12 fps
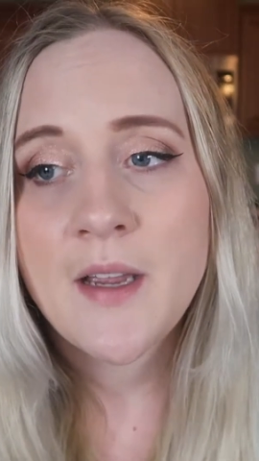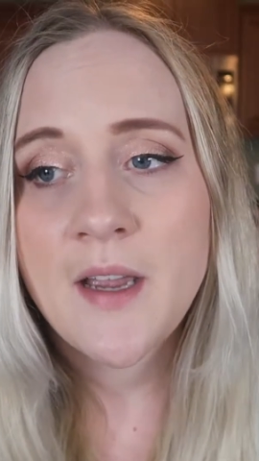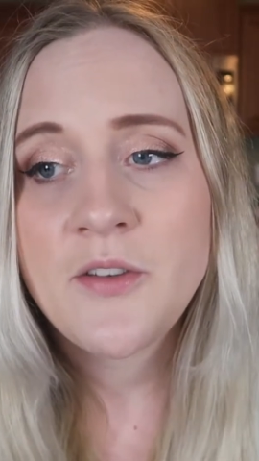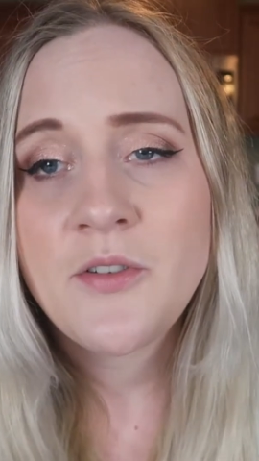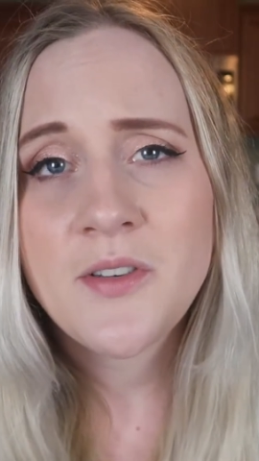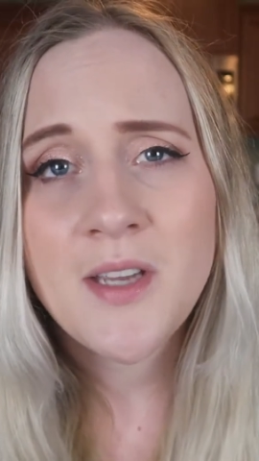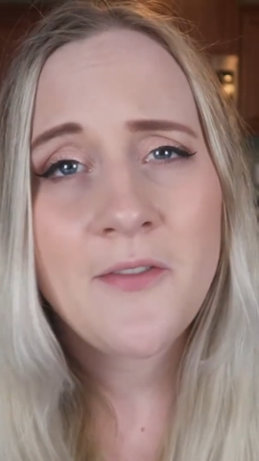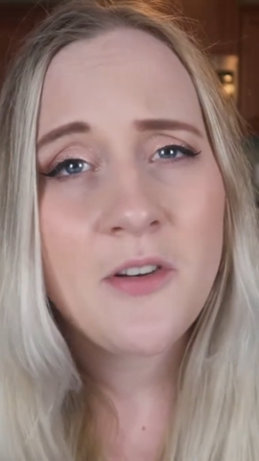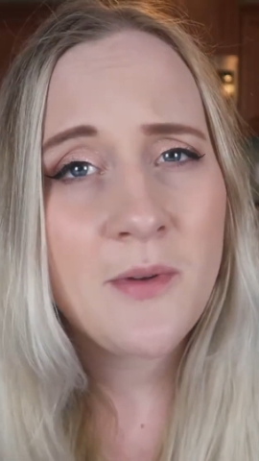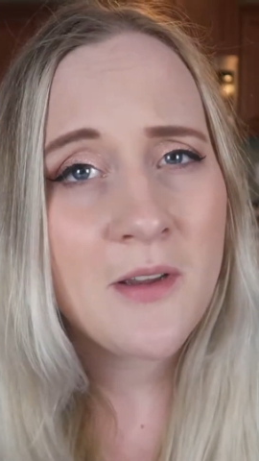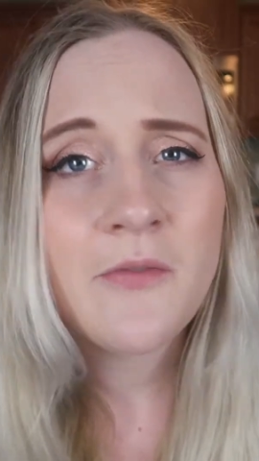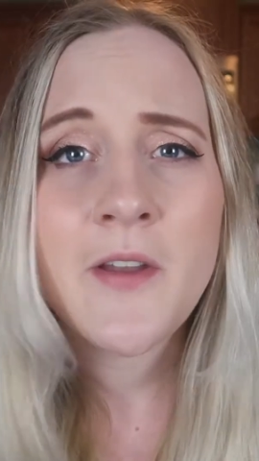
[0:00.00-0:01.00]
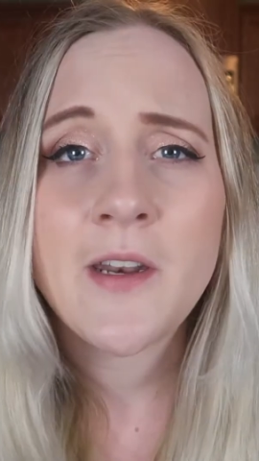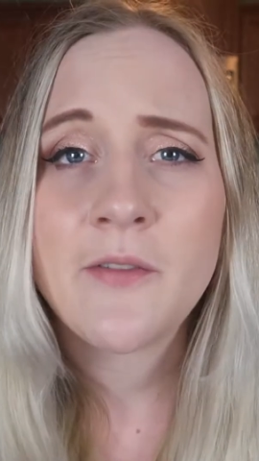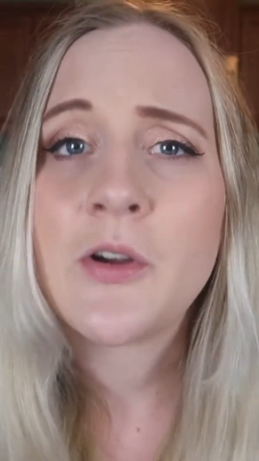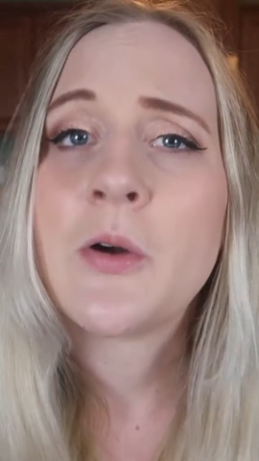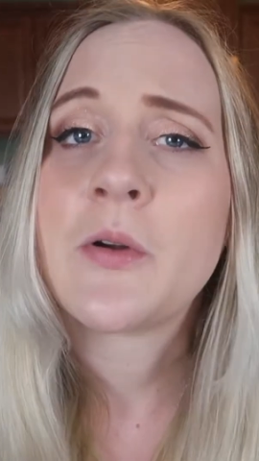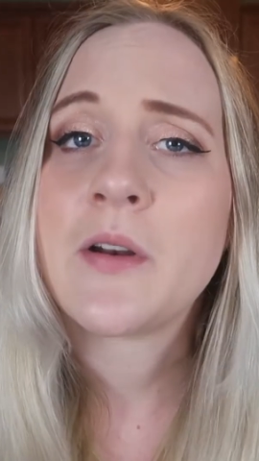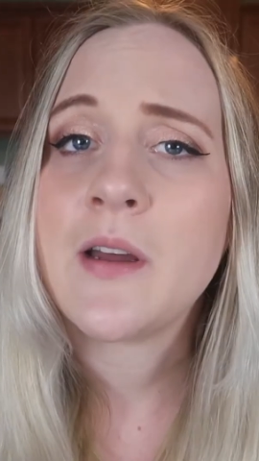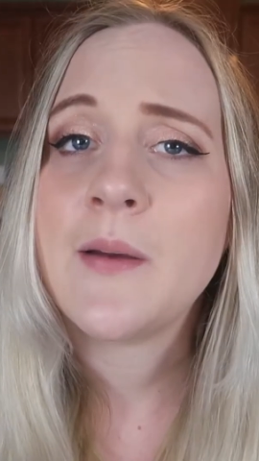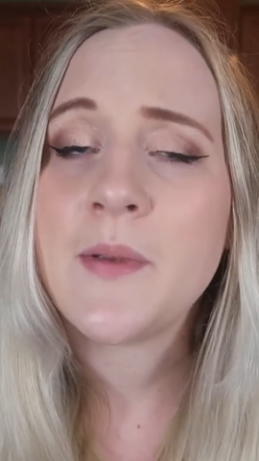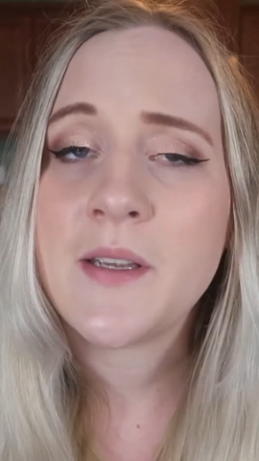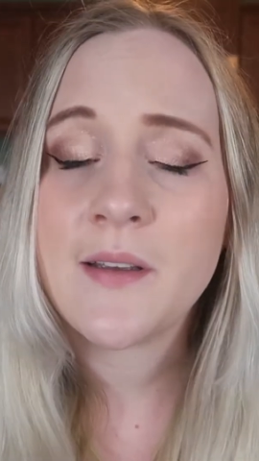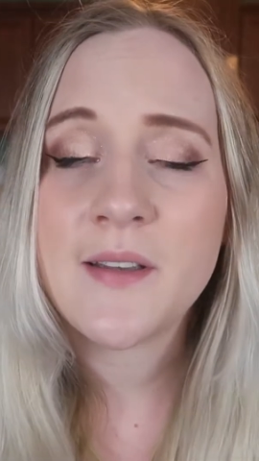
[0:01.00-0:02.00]
You just have to be a fan of
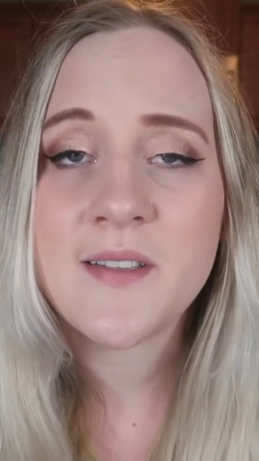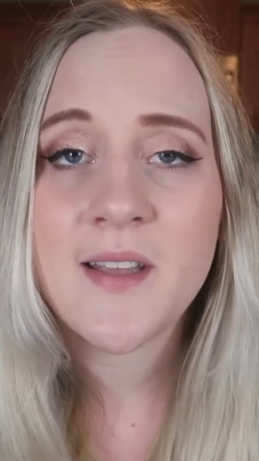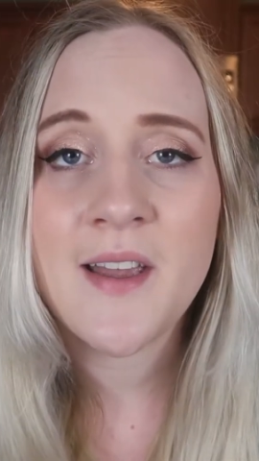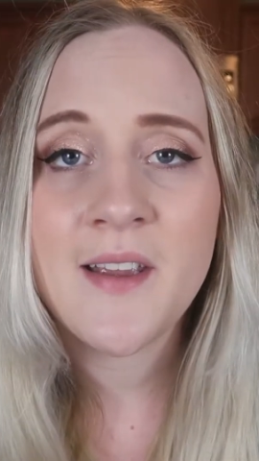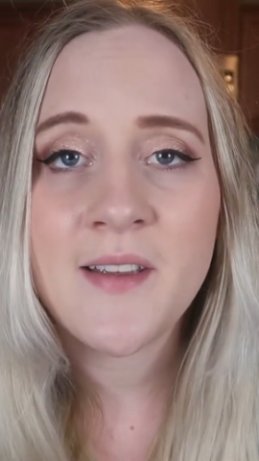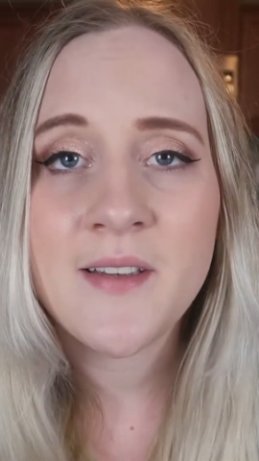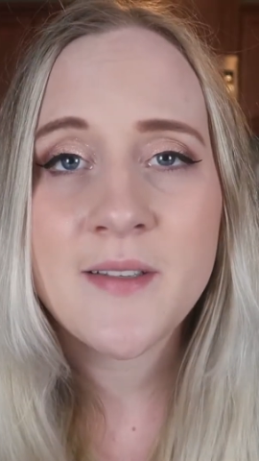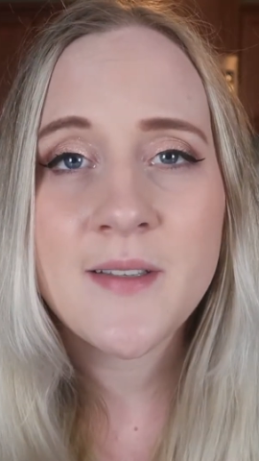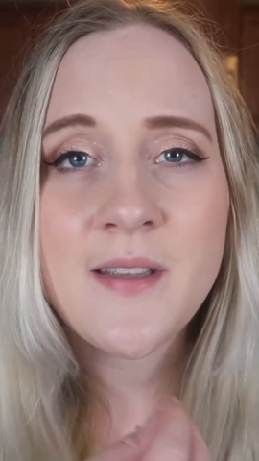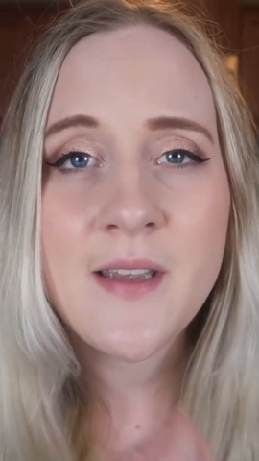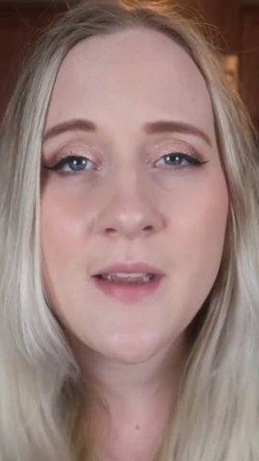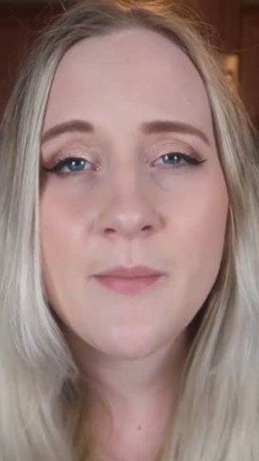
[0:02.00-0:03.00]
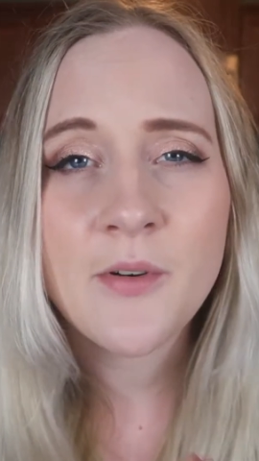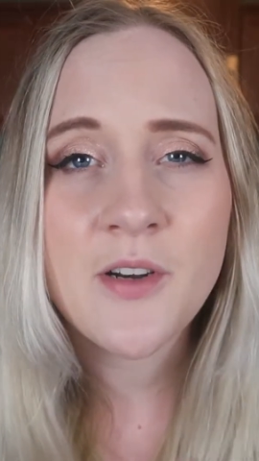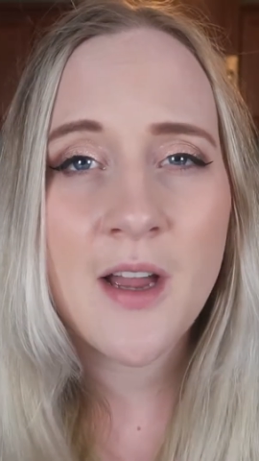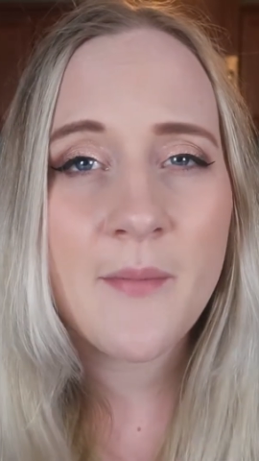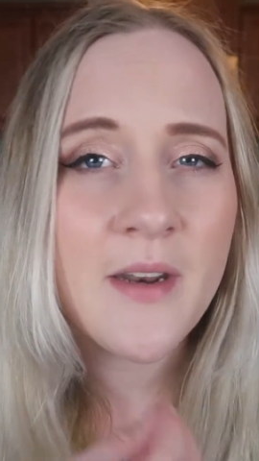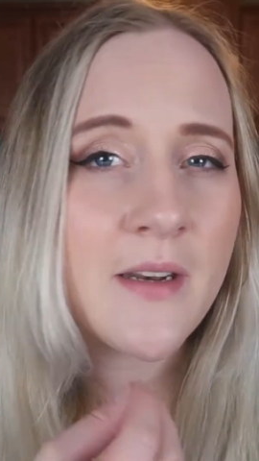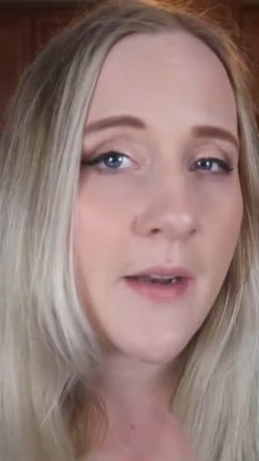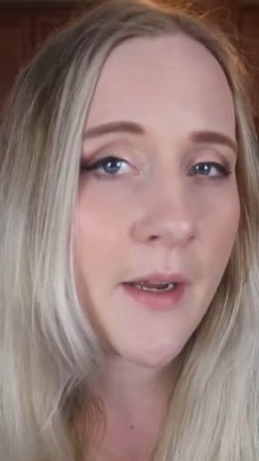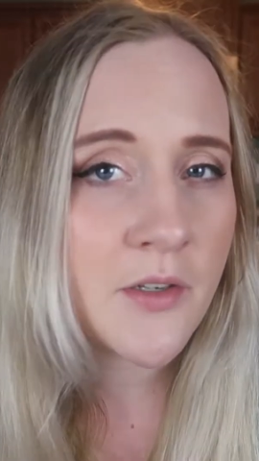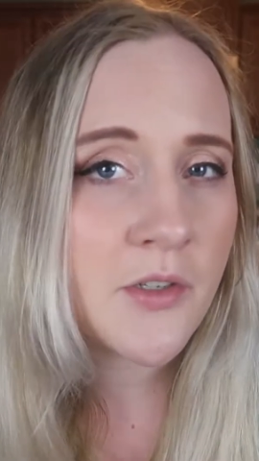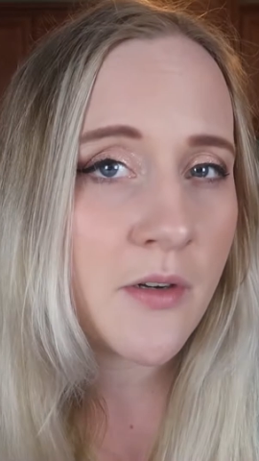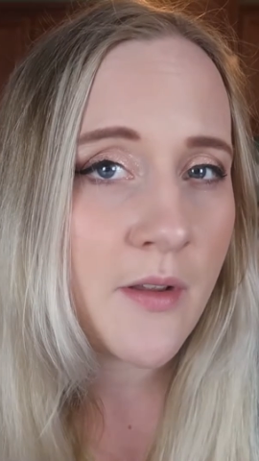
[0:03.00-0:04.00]
coconut because that is the predominant
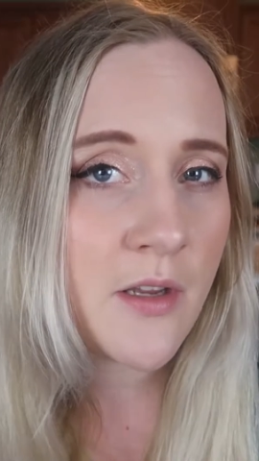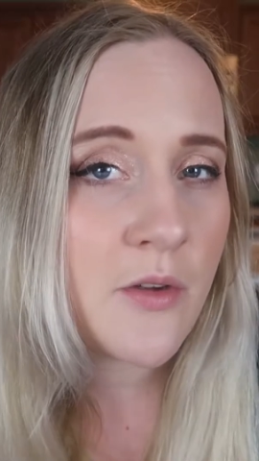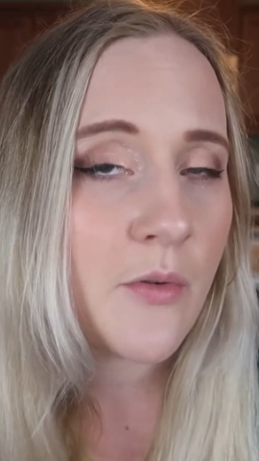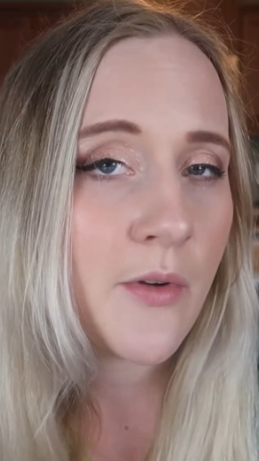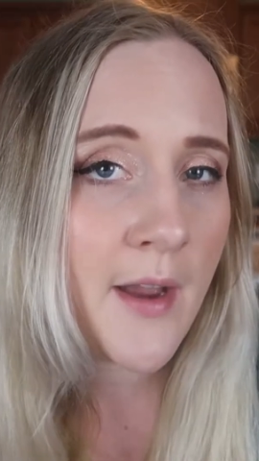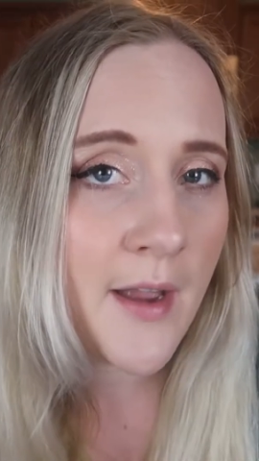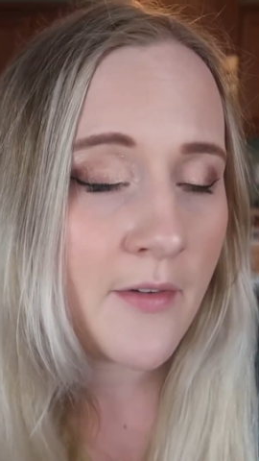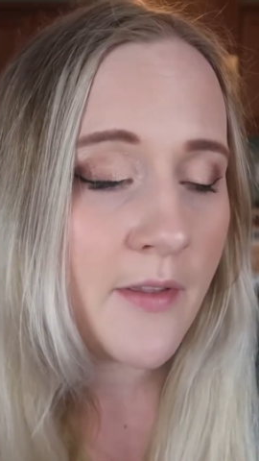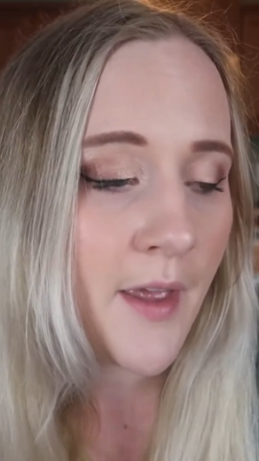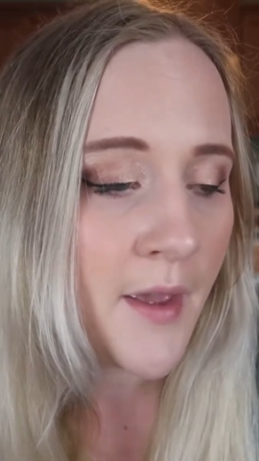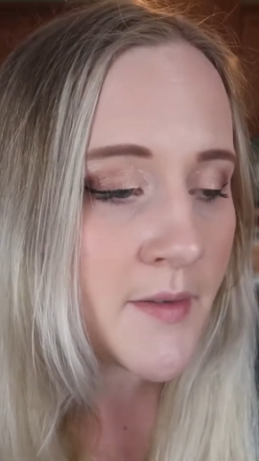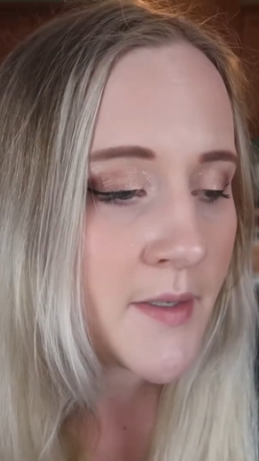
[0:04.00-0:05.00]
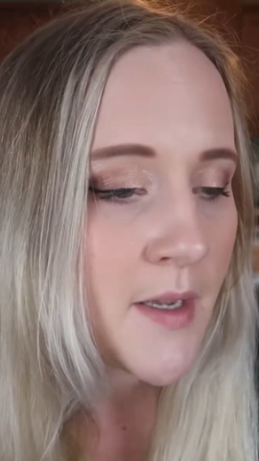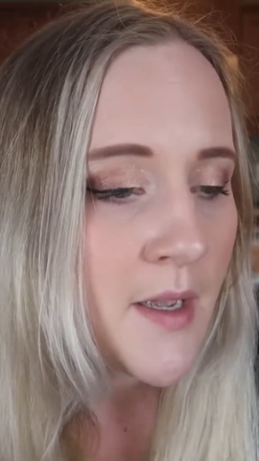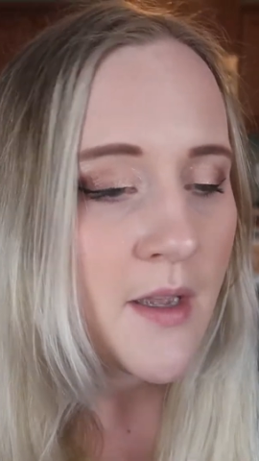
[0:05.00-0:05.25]
texture that you will have in this.